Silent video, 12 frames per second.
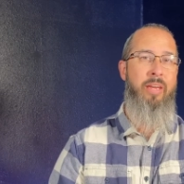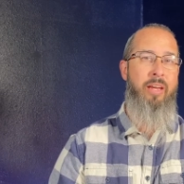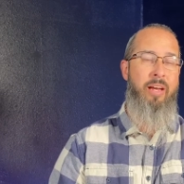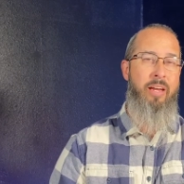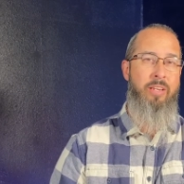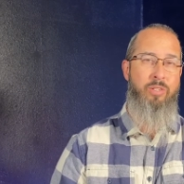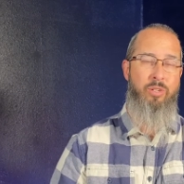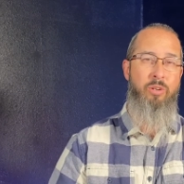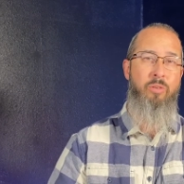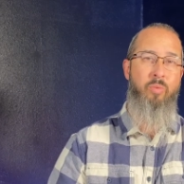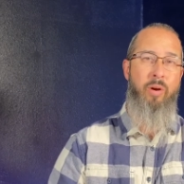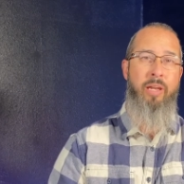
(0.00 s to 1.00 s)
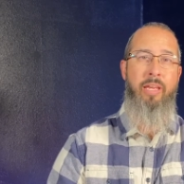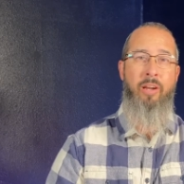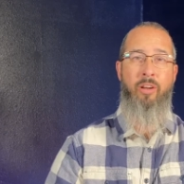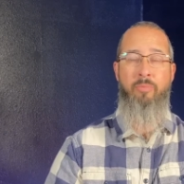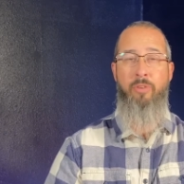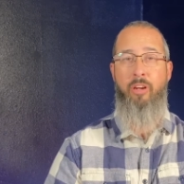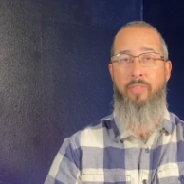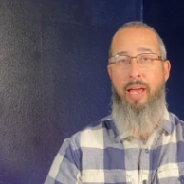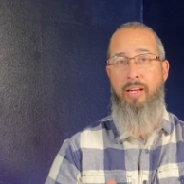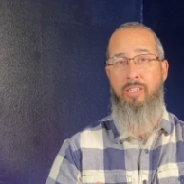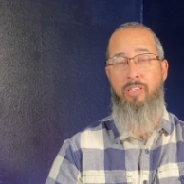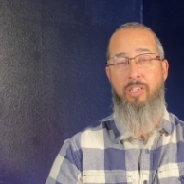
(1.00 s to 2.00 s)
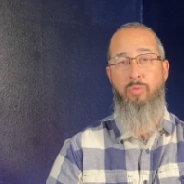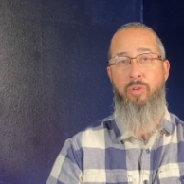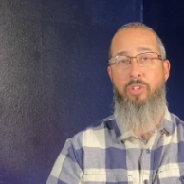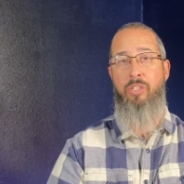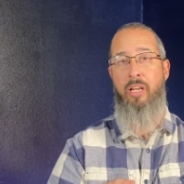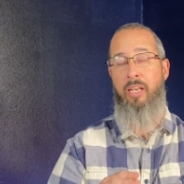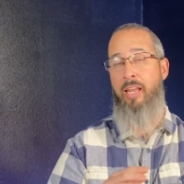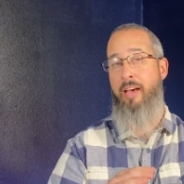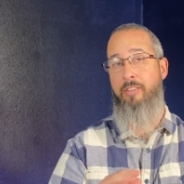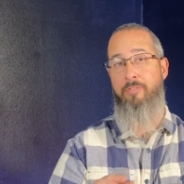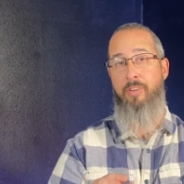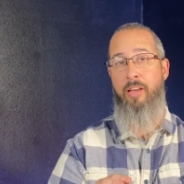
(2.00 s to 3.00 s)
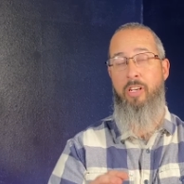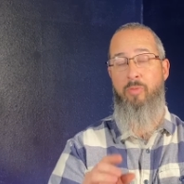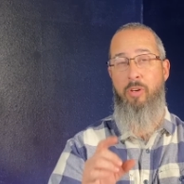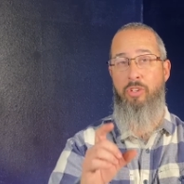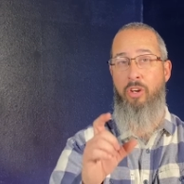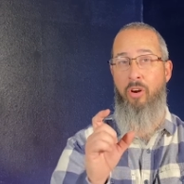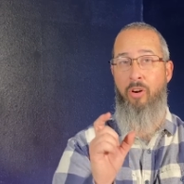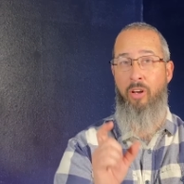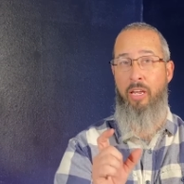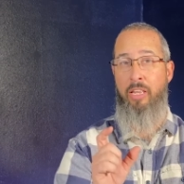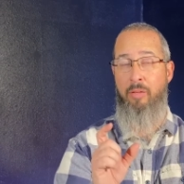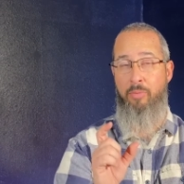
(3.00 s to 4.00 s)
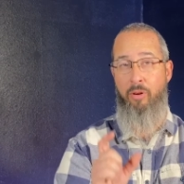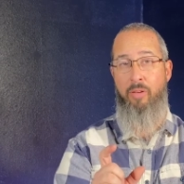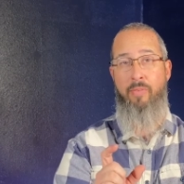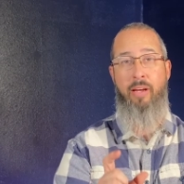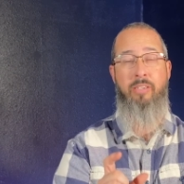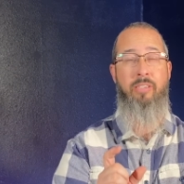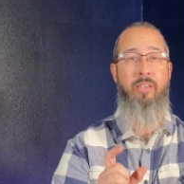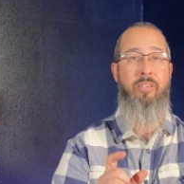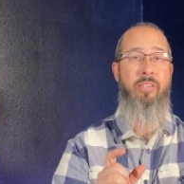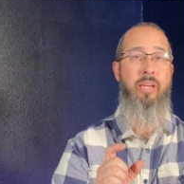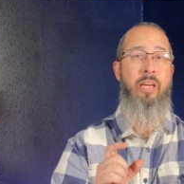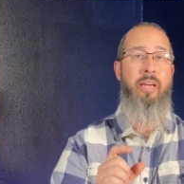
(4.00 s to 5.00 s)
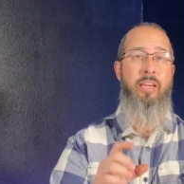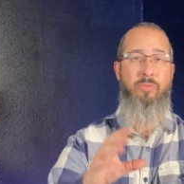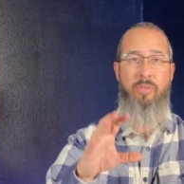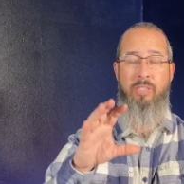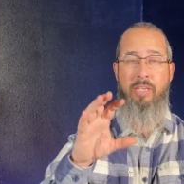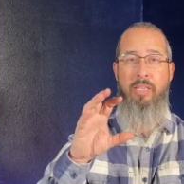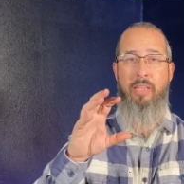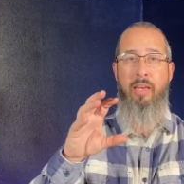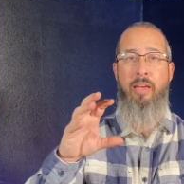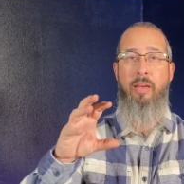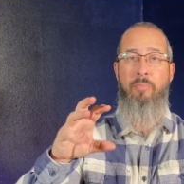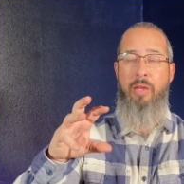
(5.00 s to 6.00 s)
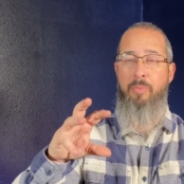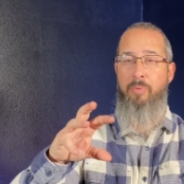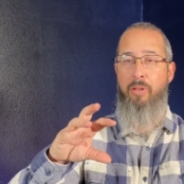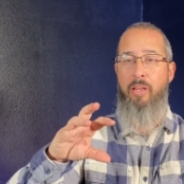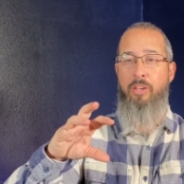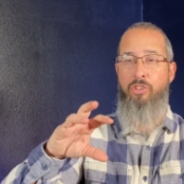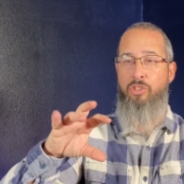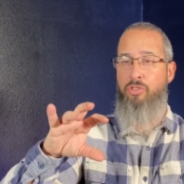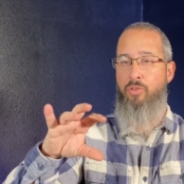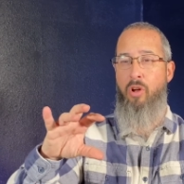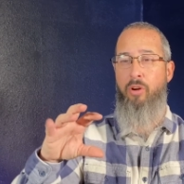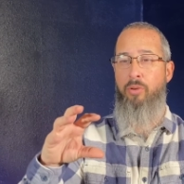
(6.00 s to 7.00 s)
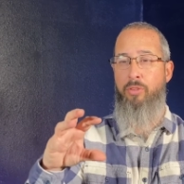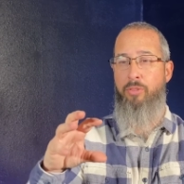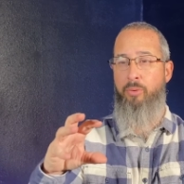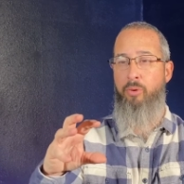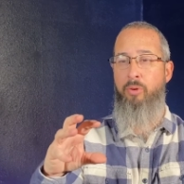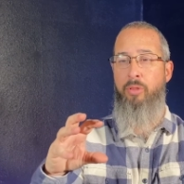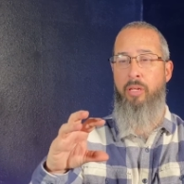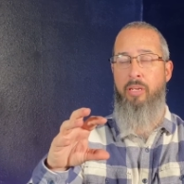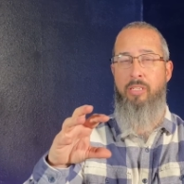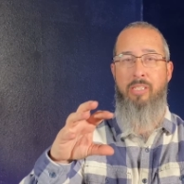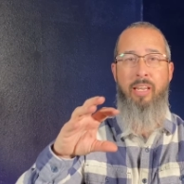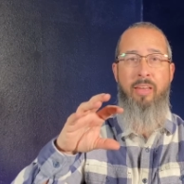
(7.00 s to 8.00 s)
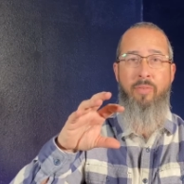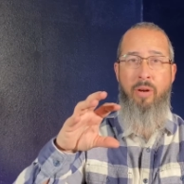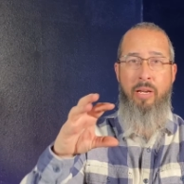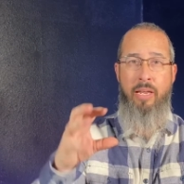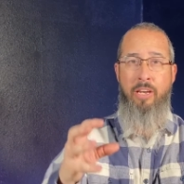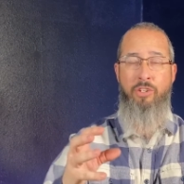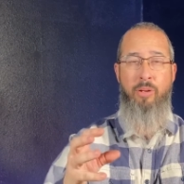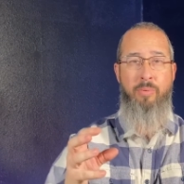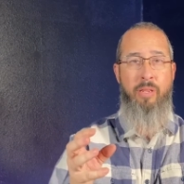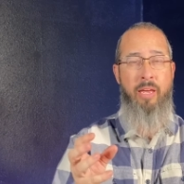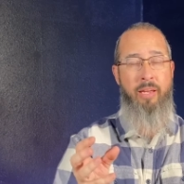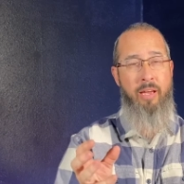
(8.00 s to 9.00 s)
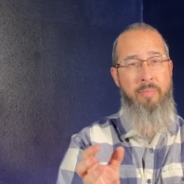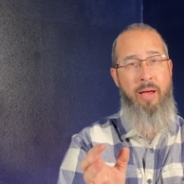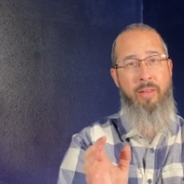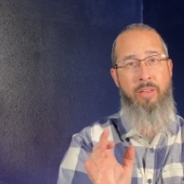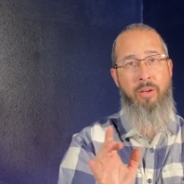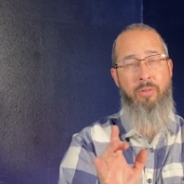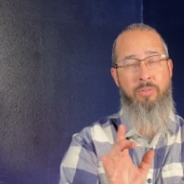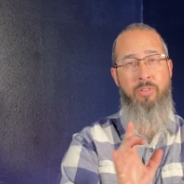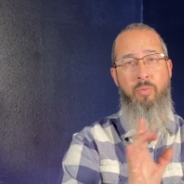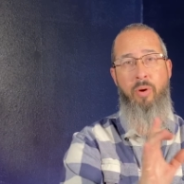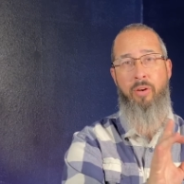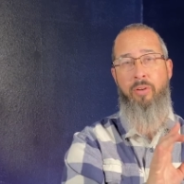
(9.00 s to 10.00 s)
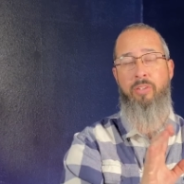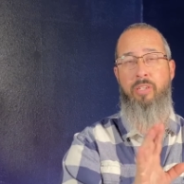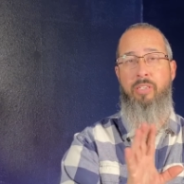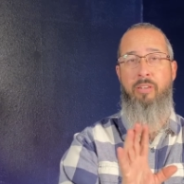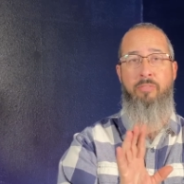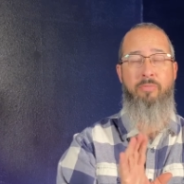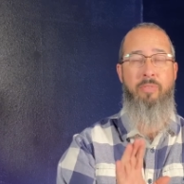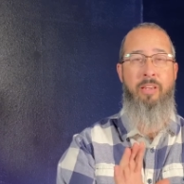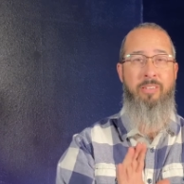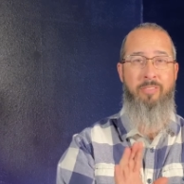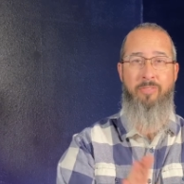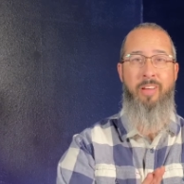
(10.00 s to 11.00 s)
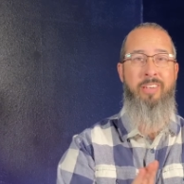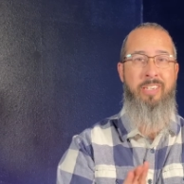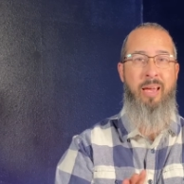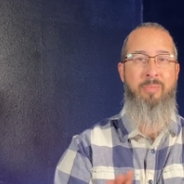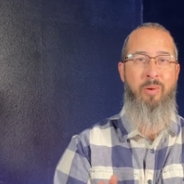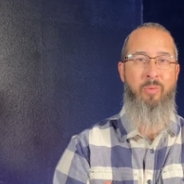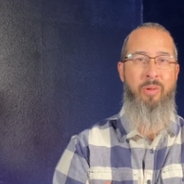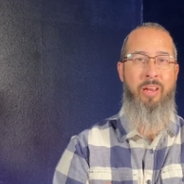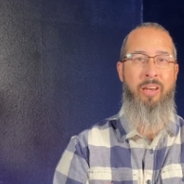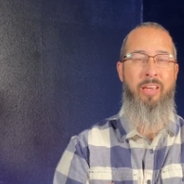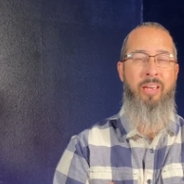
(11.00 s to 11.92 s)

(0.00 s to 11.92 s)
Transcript: Uh, soon we're going to enter the book of Exodus, which is a lot of fun, especially early in the book of Exodus, as we see the people struggle through the slavery in Egypt and they come out and they go through the wilderness. It's a, it's a fun time to read.